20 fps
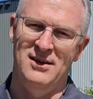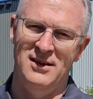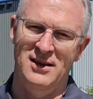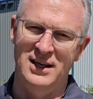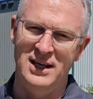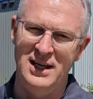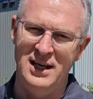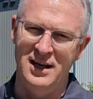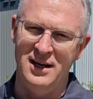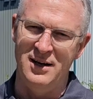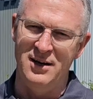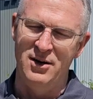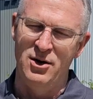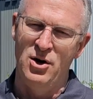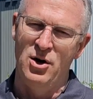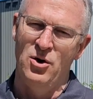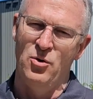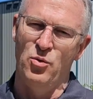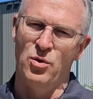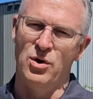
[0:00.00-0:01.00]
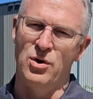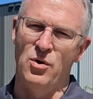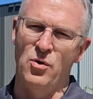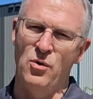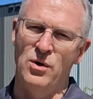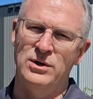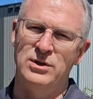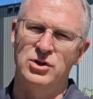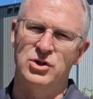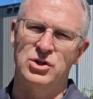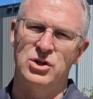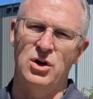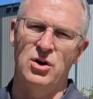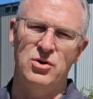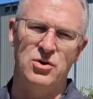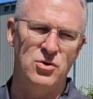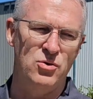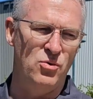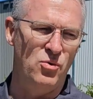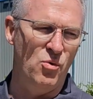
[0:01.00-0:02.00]
Then we're going to show
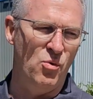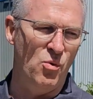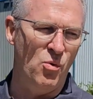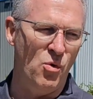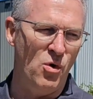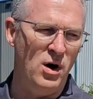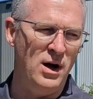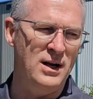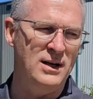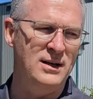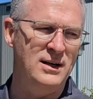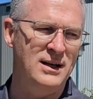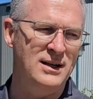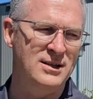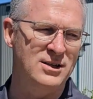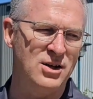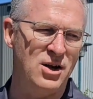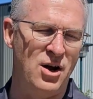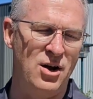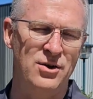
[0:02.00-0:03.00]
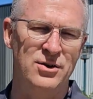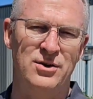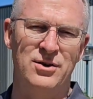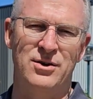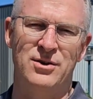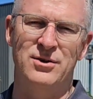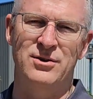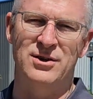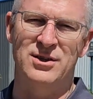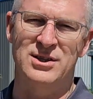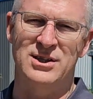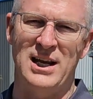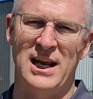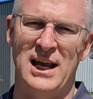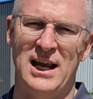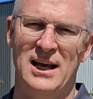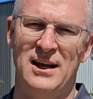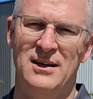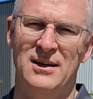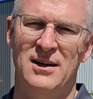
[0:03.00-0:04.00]
you what is under the
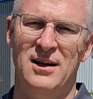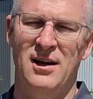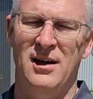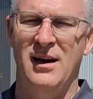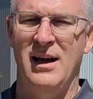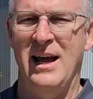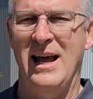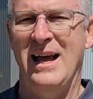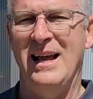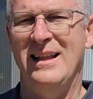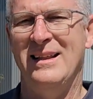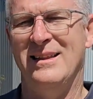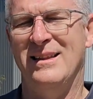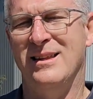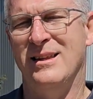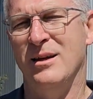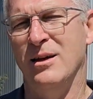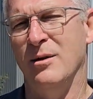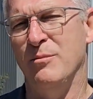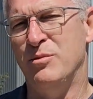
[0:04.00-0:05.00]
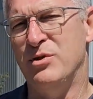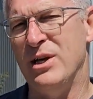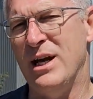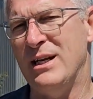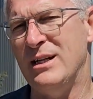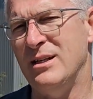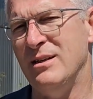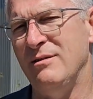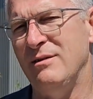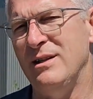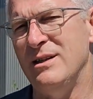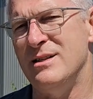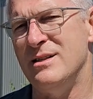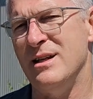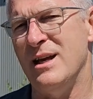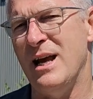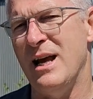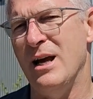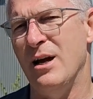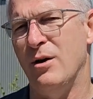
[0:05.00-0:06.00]
sand. The objective is
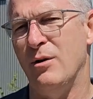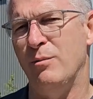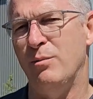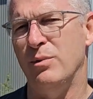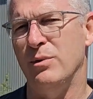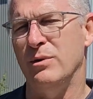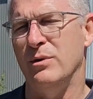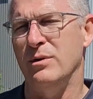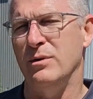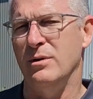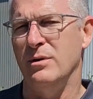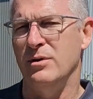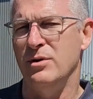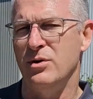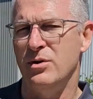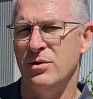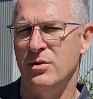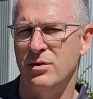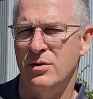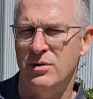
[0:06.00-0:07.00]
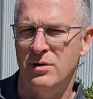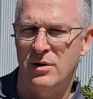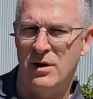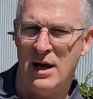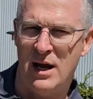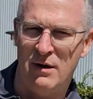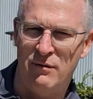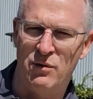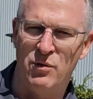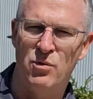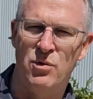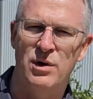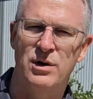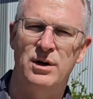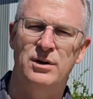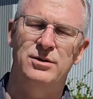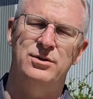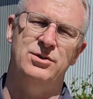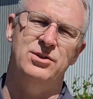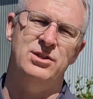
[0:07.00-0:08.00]
to help everyone
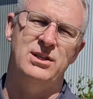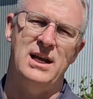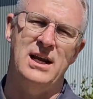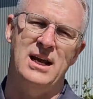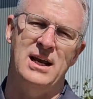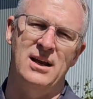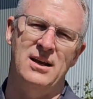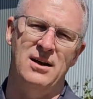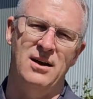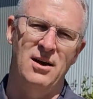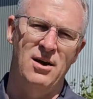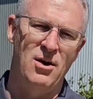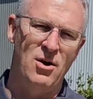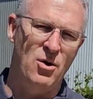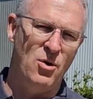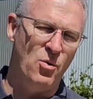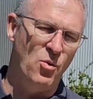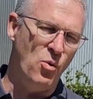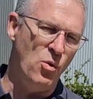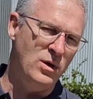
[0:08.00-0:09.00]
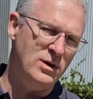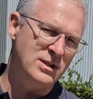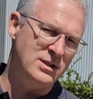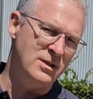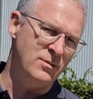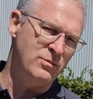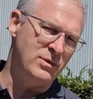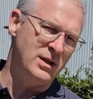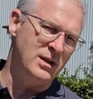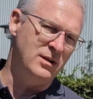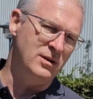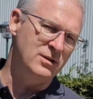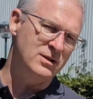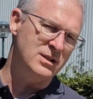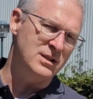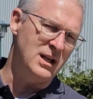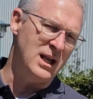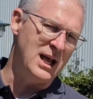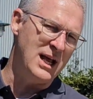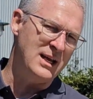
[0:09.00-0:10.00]
understand what something
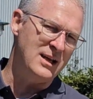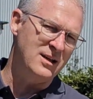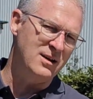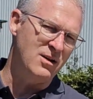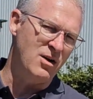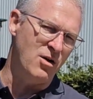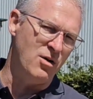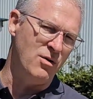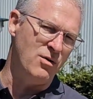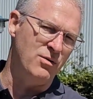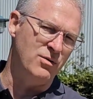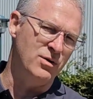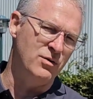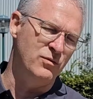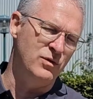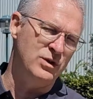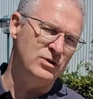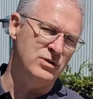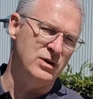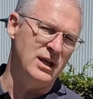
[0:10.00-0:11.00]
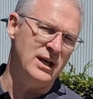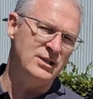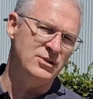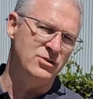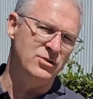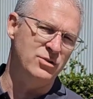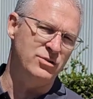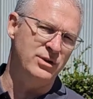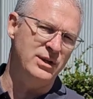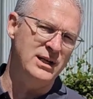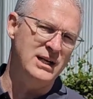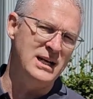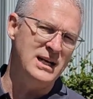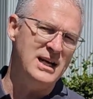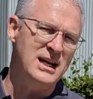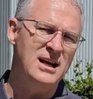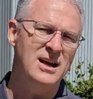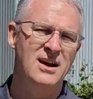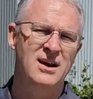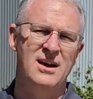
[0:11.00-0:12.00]
looks like on the Visualizer
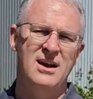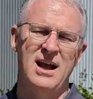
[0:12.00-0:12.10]
3D